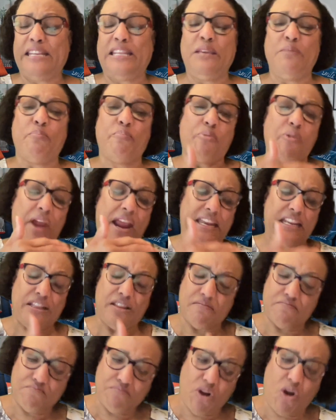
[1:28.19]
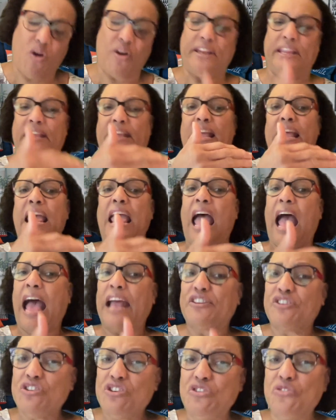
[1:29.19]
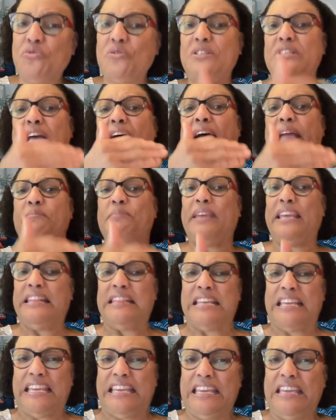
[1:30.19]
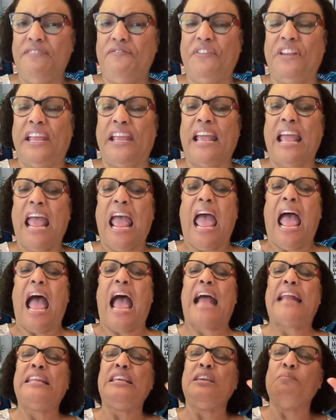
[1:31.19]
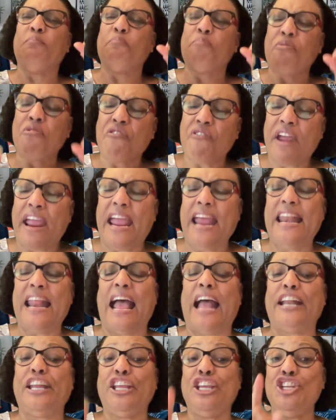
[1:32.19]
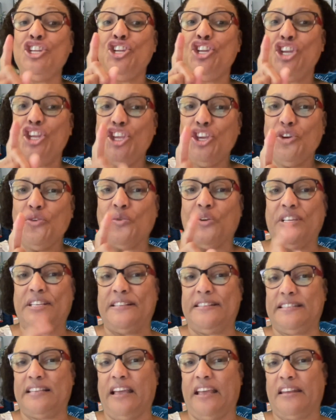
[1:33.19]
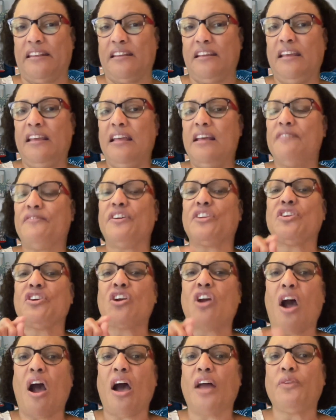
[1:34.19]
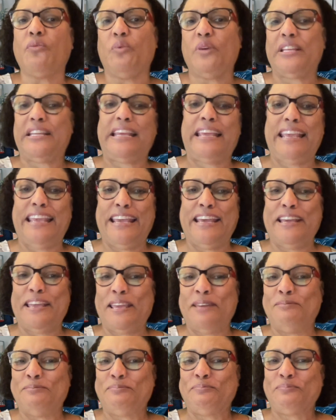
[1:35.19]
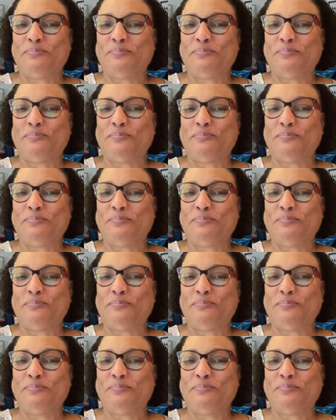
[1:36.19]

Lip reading: He prayed in the morning, at noontime, in the evening, and he prayed and he knew, he said, that God would hear him.